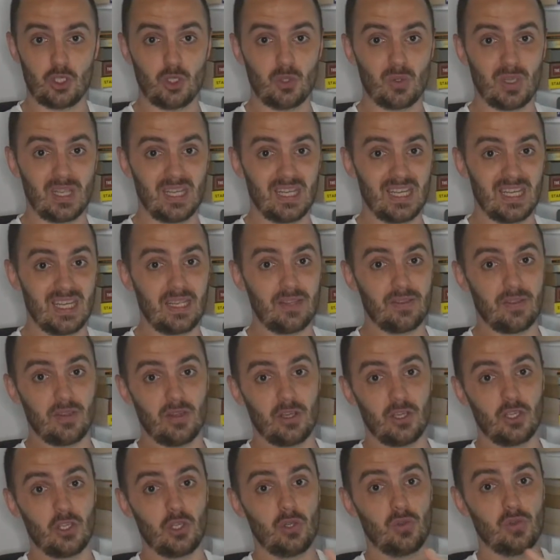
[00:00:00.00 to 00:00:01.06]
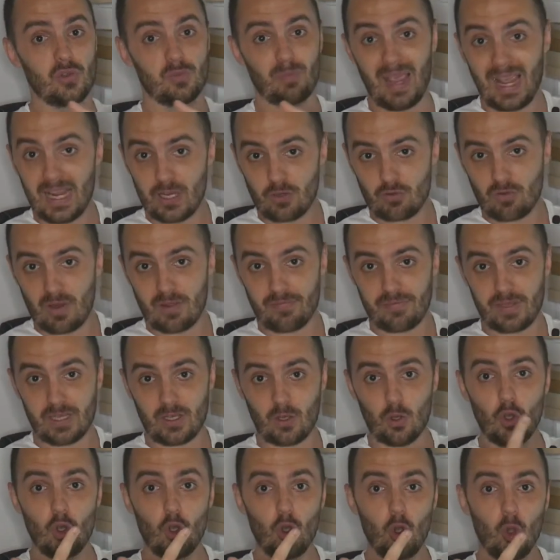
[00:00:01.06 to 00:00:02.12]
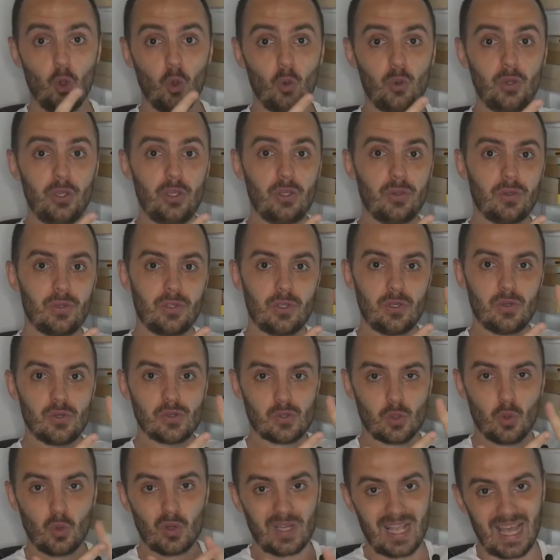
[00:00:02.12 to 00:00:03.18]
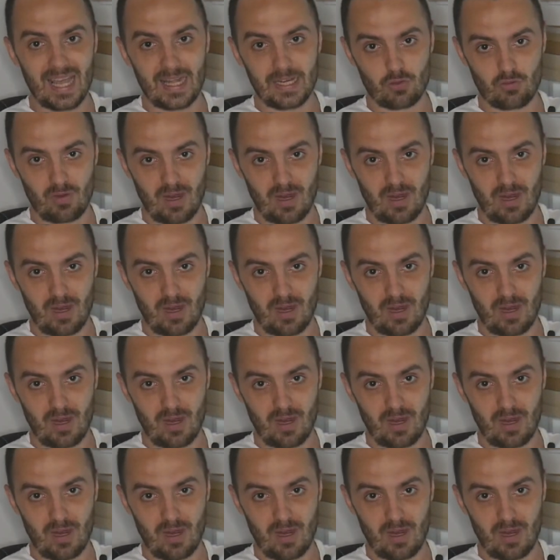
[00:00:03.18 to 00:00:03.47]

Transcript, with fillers: You can either use paid traffic or you can use organic